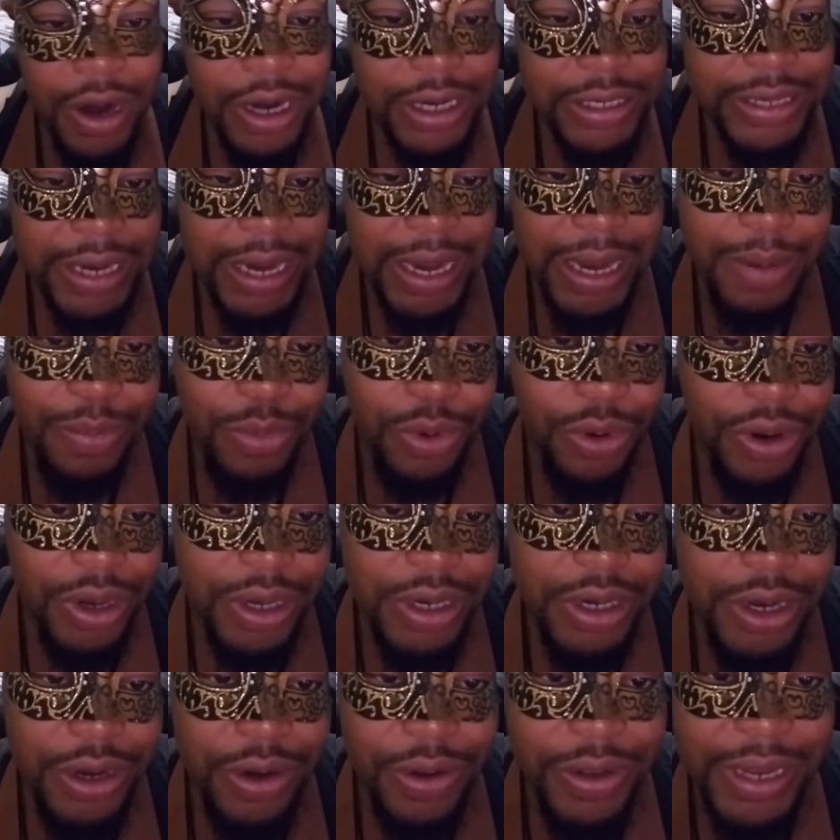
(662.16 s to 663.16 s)
time, or
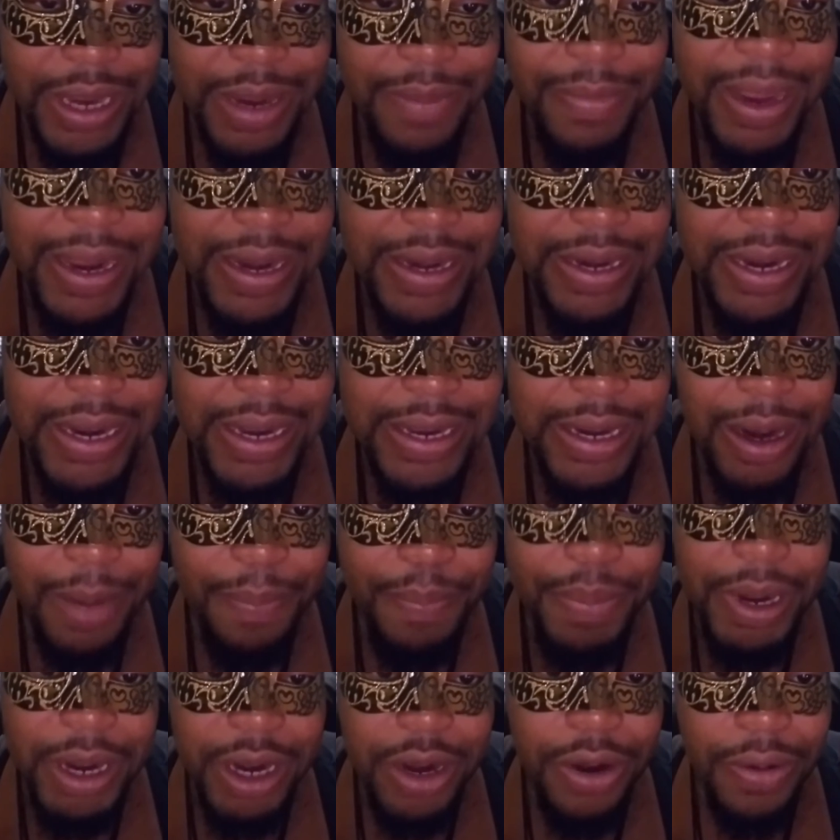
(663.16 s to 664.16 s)
you know they may need a
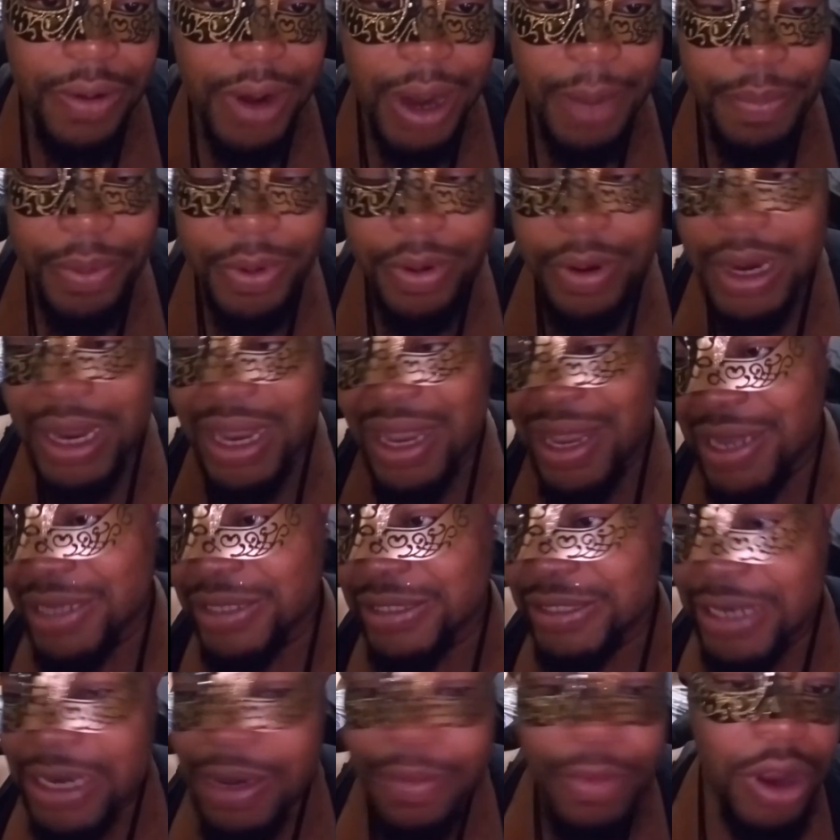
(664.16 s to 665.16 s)
picker upper,
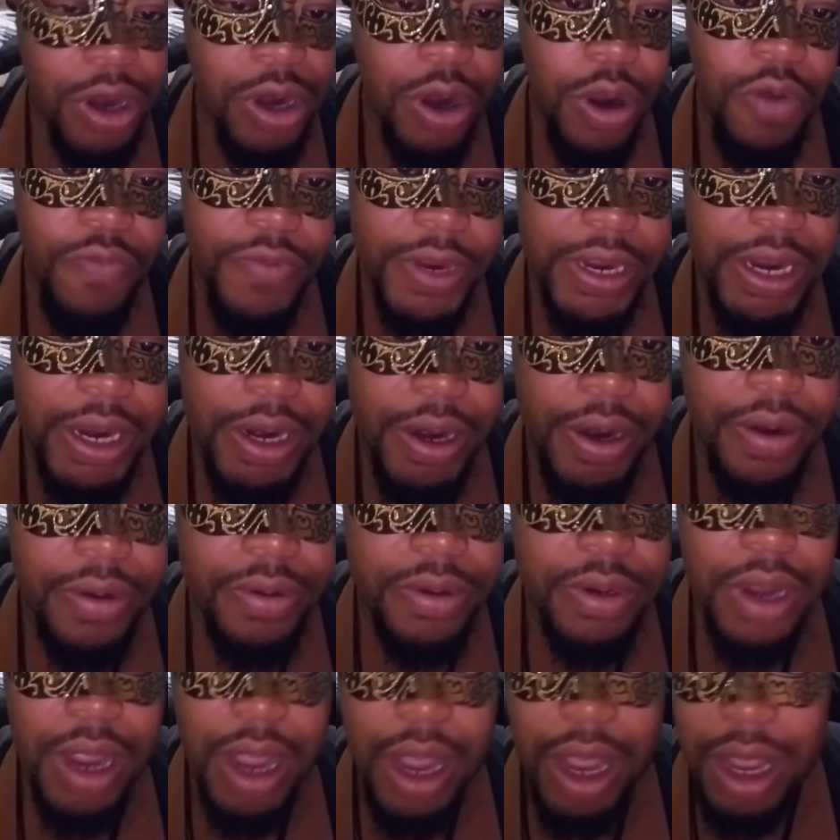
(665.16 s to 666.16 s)
send them on over here.
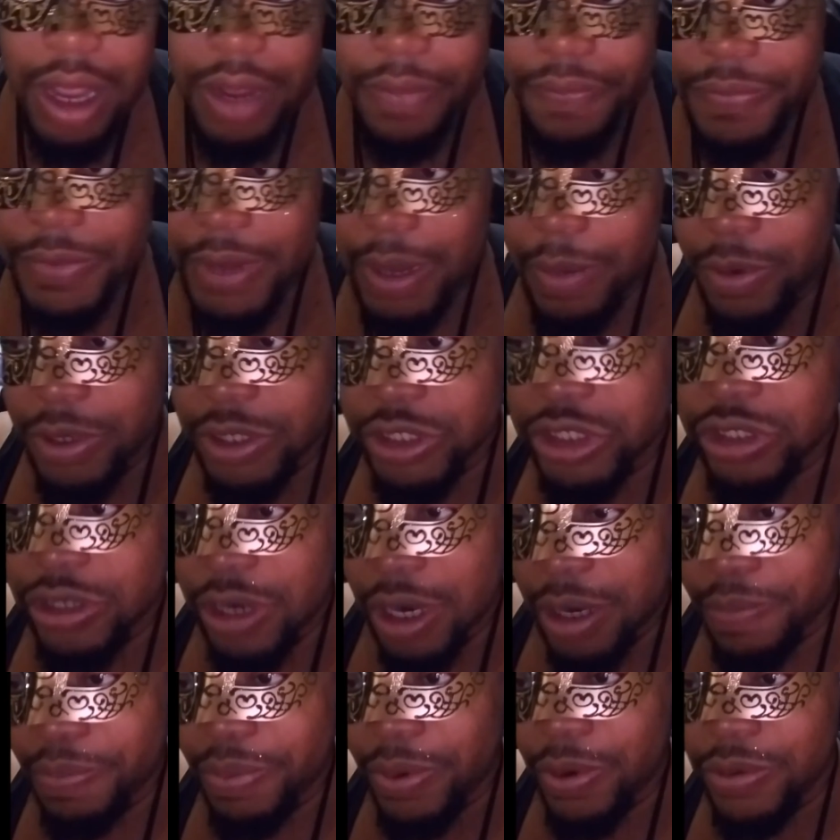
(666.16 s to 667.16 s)
I'm going to
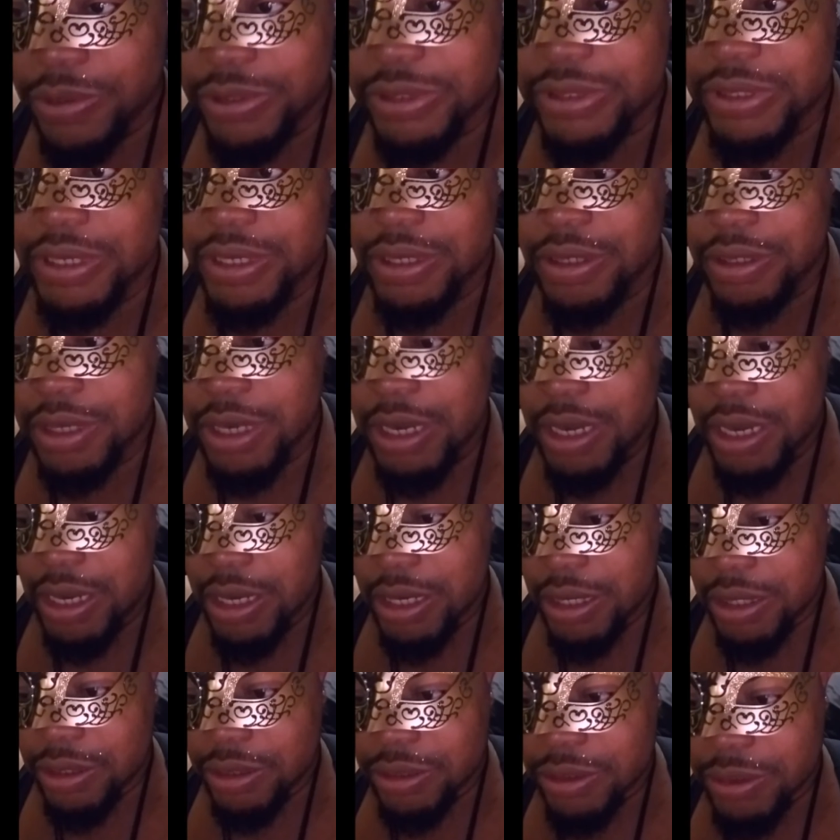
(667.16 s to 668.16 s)
start posting
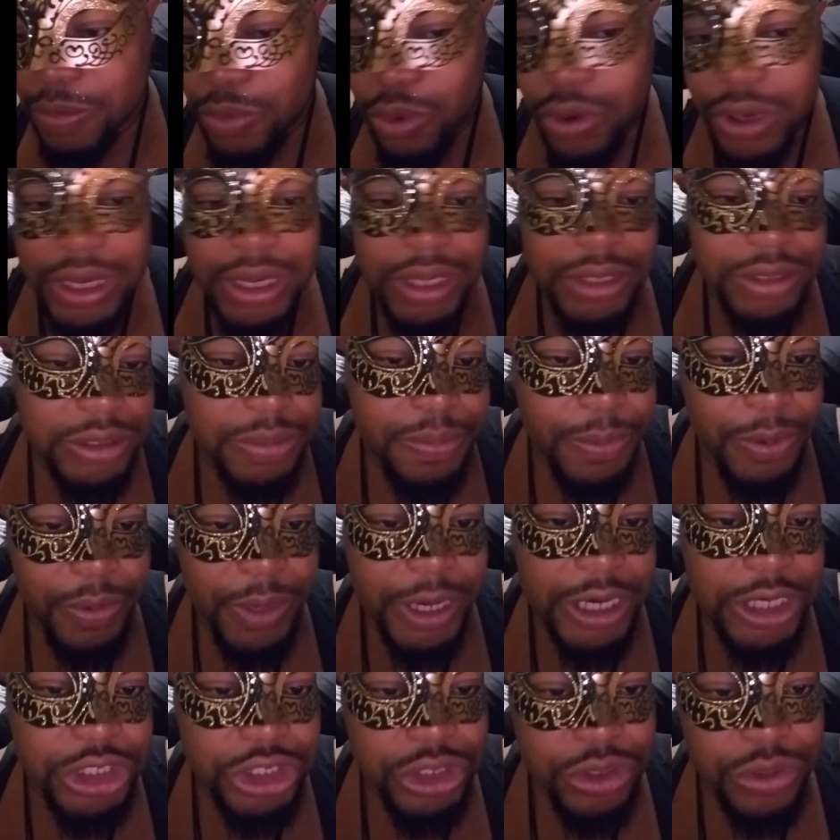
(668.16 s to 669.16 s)
some more
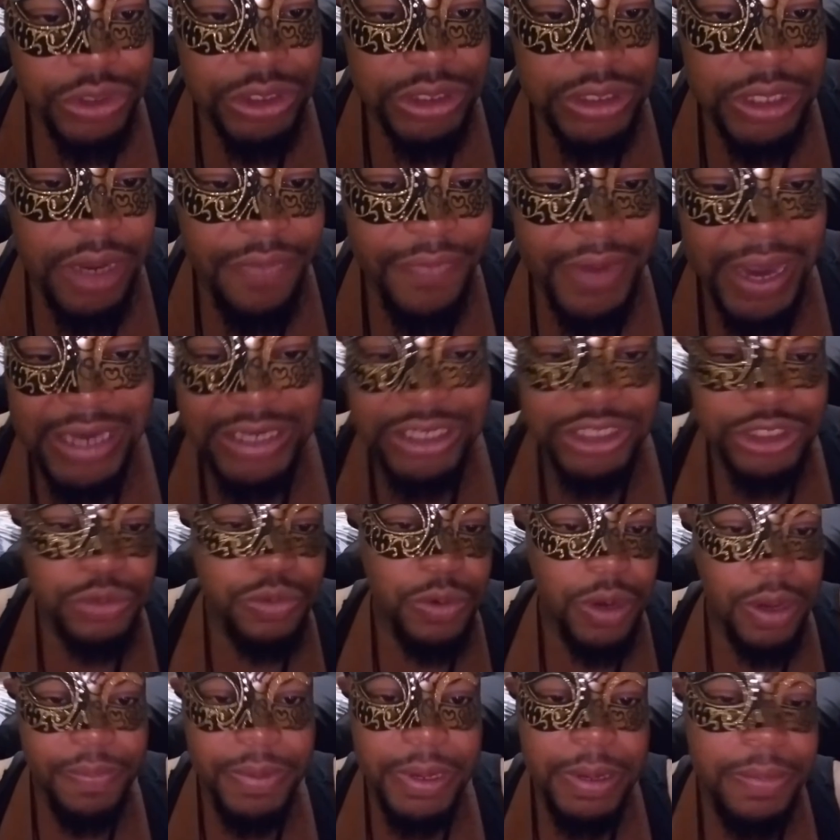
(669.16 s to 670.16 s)
inspirational stuff. I just
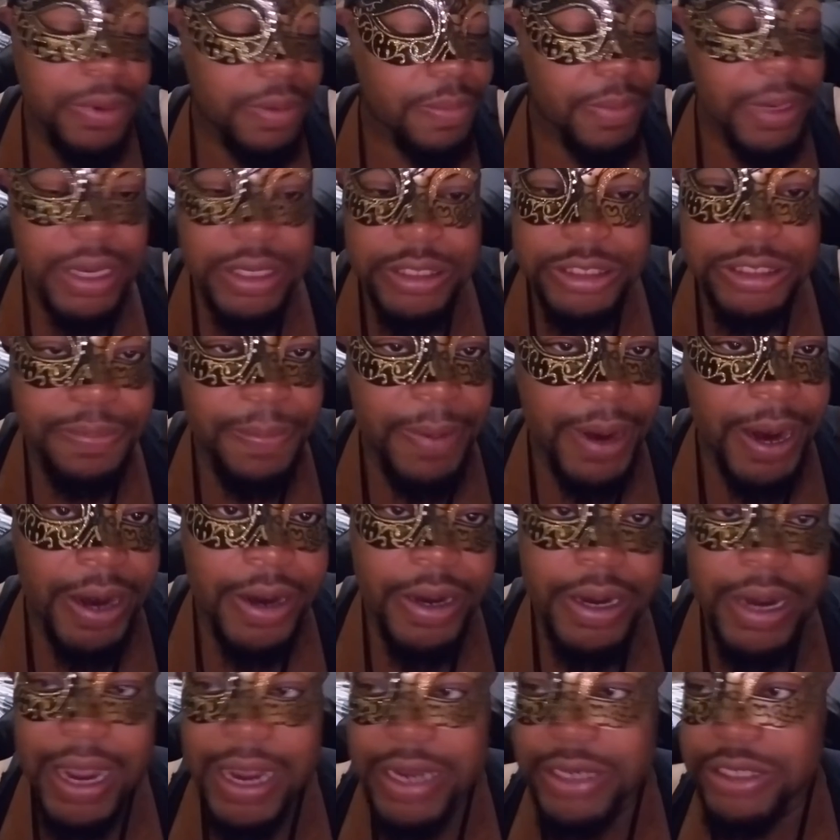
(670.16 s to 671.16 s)
want people to be
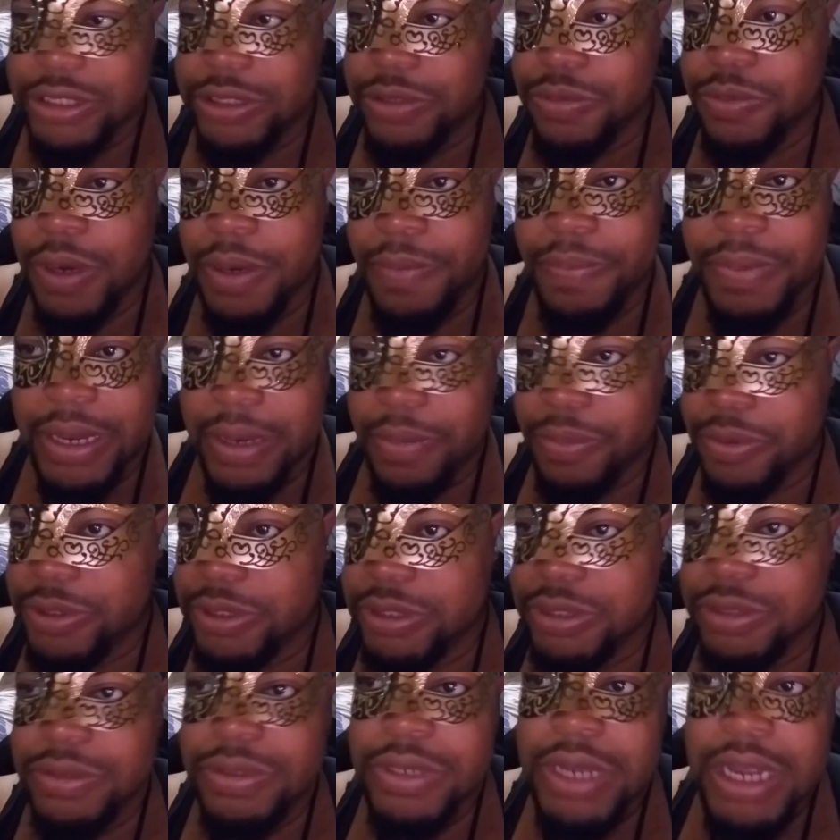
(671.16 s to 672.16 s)
inspired. I just want people
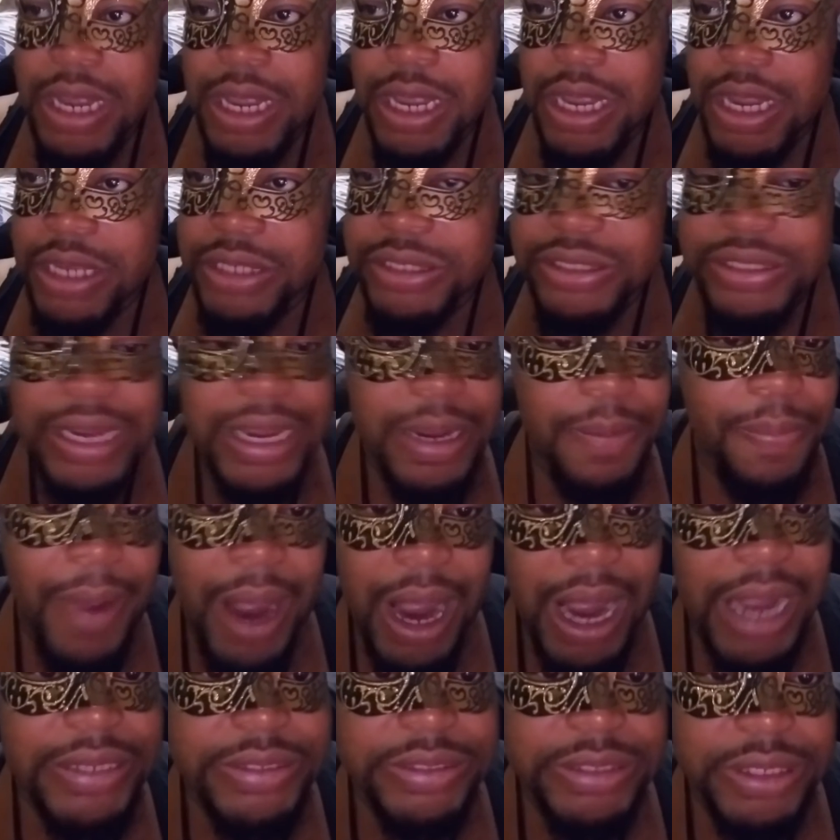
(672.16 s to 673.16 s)
to stay
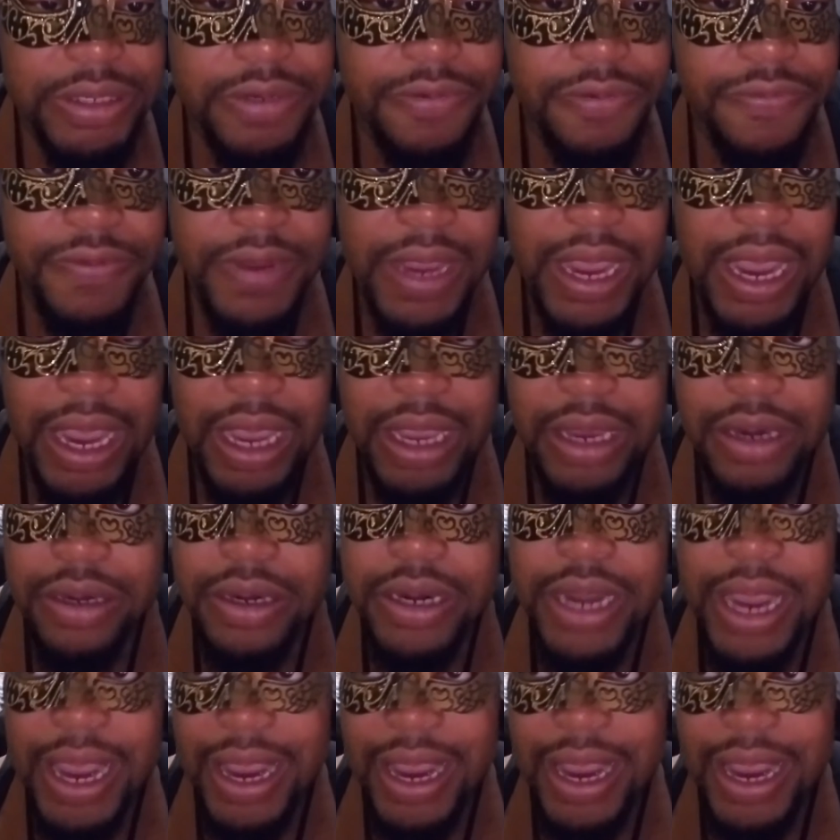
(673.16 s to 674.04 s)
positive and